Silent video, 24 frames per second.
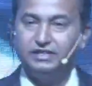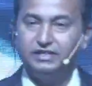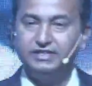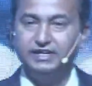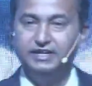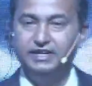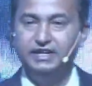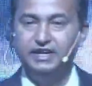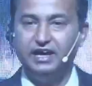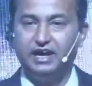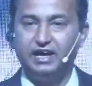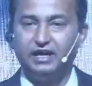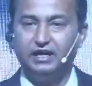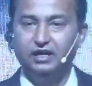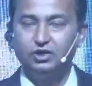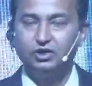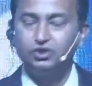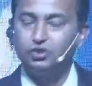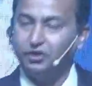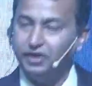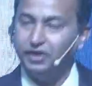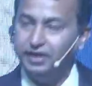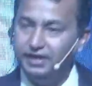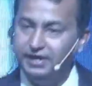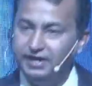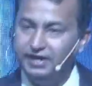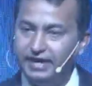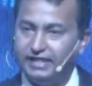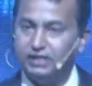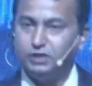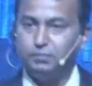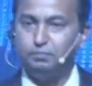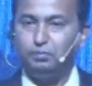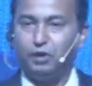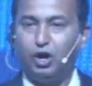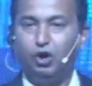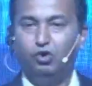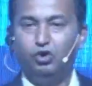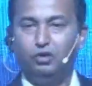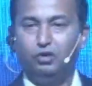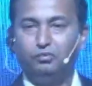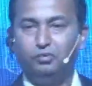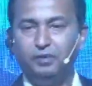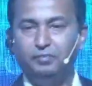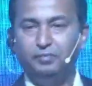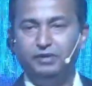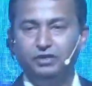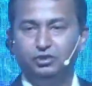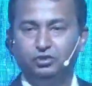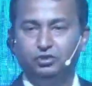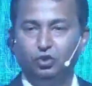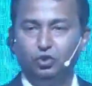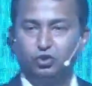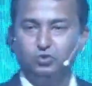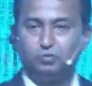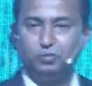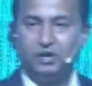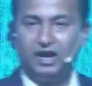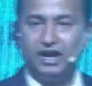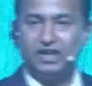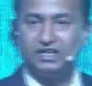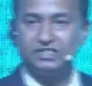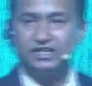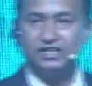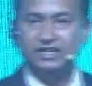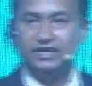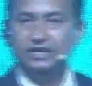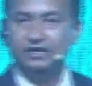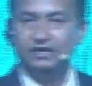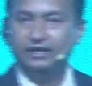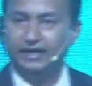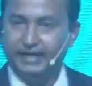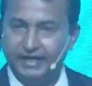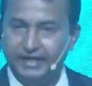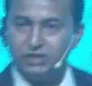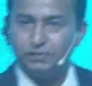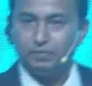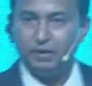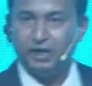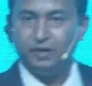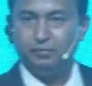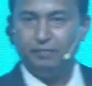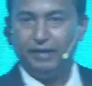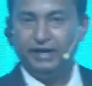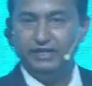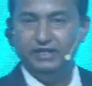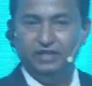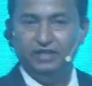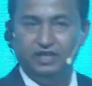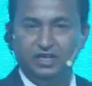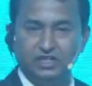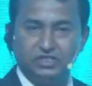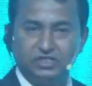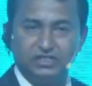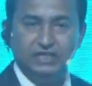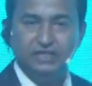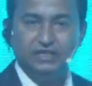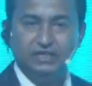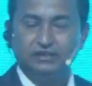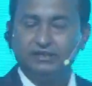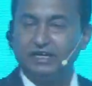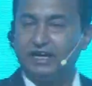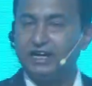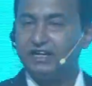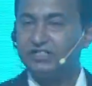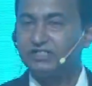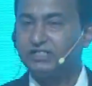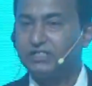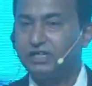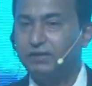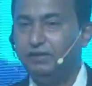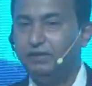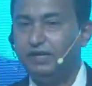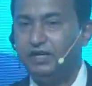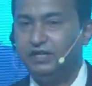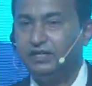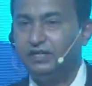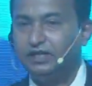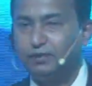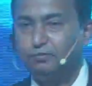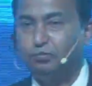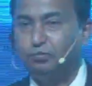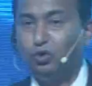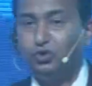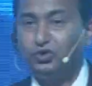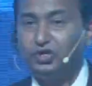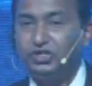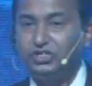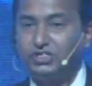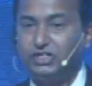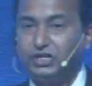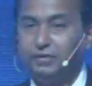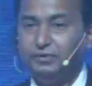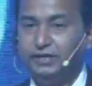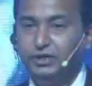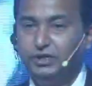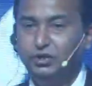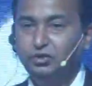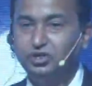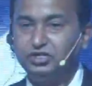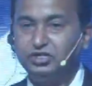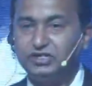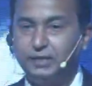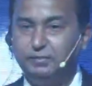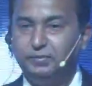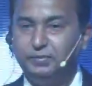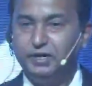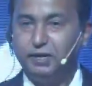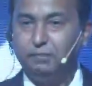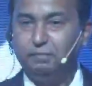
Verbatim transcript: that strong as India. So India is proud of having those plants. And as far my knowledge, there are 747